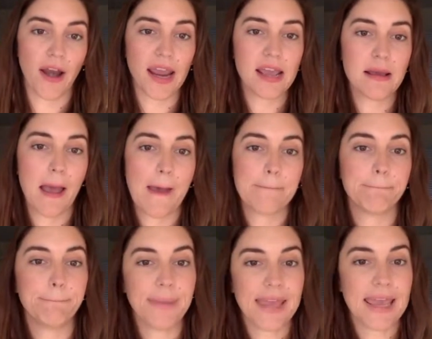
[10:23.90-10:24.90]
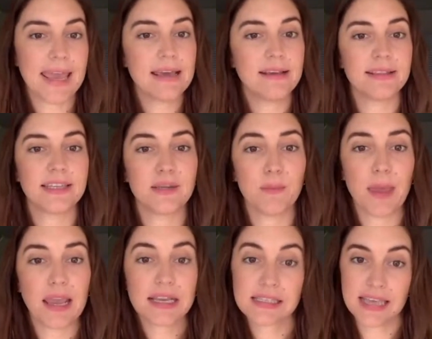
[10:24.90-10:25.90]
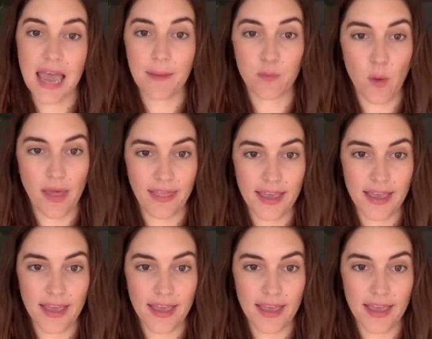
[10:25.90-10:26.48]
B, the Dominguez Gap Wetlands,